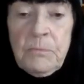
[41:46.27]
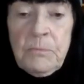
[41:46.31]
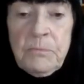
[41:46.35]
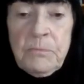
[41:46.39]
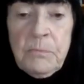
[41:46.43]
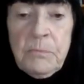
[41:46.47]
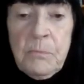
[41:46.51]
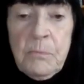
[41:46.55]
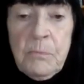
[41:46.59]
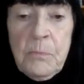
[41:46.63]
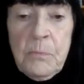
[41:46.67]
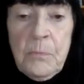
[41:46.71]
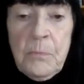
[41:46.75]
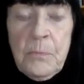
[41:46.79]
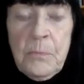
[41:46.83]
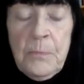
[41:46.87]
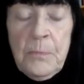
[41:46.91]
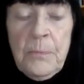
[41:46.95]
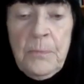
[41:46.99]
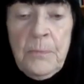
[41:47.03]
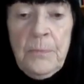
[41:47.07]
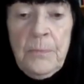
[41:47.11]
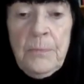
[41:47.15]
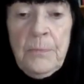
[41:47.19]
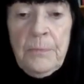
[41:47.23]

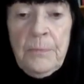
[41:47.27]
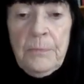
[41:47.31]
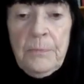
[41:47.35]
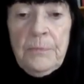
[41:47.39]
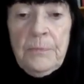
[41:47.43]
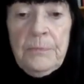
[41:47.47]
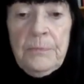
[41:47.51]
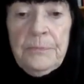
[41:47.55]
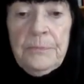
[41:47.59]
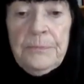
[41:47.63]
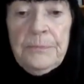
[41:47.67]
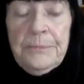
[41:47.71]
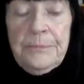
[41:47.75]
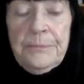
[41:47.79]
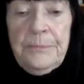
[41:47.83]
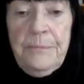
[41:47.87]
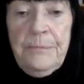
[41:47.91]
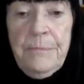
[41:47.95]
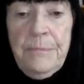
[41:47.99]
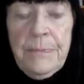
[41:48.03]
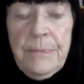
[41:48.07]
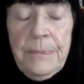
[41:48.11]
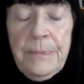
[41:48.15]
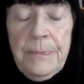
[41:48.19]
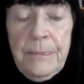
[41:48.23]

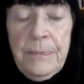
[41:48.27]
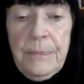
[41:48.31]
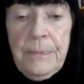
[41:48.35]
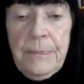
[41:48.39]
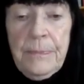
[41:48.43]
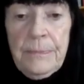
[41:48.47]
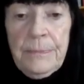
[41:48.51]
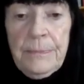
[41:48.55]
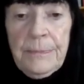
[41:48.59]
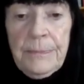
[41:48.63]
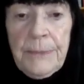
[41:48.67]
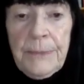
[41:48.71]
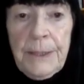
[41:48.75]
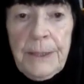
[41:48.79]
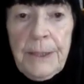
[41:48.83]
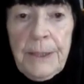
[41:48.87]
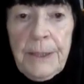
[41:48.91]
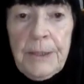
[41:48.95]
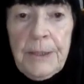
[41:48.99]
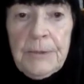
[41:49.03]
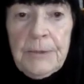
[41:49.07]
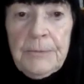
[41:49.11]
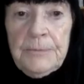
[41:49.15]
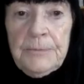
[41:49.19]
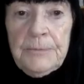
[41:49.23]

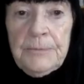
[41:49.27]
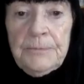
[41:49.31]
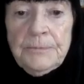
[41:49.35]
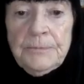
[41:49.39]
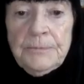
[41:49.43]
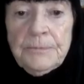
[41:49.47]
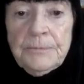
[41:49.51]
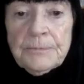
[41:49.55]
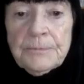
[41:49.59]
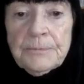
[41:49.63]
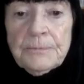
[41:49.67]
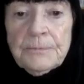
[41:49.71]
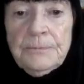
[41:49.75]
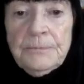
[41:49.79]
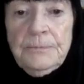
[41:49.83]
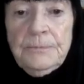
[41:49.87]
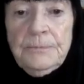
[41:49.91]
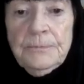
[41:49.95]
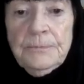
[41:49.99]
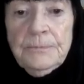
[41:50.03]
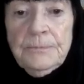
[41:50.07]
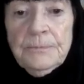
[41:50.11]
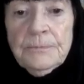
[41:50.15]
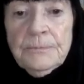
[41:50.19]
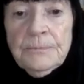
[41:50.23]

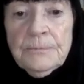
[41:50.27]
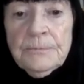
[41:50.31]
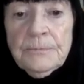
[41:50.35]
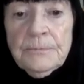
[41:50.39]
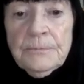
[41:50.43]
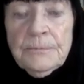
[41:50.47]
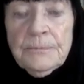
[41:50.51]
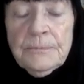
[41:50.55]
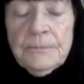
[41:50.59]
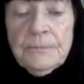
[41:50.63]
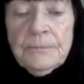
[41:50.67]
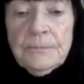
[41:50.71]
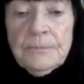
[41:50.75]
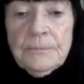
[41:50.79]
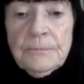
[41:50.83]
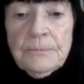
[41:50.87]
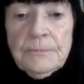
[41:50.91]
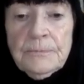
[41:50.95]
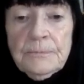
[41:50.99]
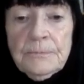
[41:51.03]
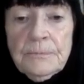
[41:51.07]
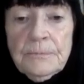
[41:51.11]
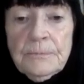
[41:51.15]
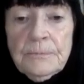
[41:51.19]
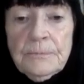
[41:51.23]

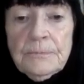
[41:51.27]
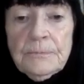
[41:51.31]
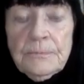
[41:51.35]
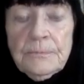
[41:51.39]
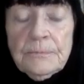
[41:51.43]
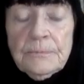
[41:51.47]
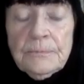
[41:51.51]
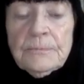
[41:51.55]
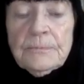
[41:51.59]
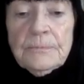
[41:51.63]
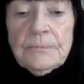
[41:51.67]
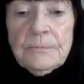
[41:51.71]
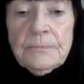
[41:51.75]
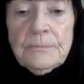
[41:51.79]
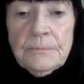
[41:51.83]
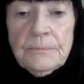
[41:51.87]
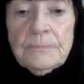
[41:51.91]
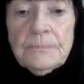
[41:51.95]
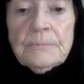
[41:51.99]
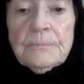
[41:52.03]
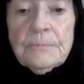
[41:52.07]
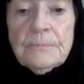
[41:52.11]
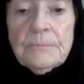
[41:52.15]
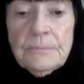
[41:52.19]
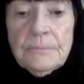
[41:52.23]

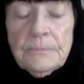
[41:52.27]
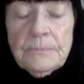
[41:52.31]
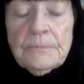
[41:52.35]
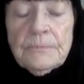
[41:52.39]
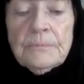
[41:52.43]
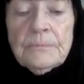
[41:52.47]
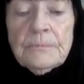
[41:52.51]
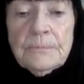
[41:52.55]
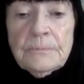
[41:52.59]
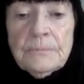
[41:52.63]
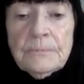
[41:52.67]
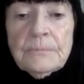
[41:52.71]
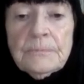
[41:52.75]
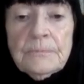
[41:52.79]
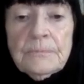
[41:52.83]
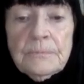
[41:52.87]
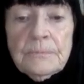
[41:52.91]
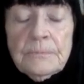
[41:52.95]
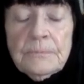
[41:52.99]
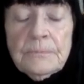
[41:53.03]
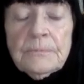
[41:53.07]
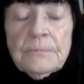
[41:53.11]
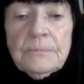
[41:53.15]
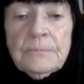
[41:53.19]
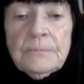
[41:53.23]

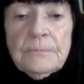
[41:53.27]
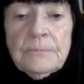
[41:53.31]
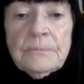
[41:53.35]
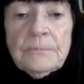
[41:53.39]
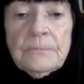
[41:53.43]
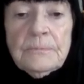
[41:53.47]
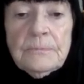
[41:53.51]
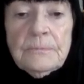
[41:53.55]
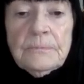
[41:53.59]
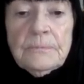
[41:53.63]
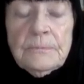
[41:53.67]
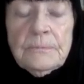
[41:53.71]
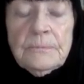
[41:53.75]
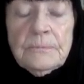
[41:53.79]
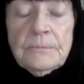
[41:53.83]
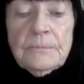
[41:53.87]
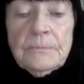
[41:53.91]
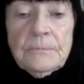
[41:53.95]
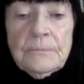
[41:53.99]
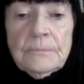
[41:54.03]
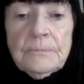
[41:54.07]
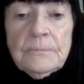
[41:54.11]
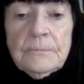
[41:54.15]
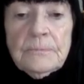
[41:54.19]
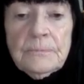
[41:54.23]

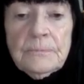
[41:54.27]
No words are spoken by the person on screen.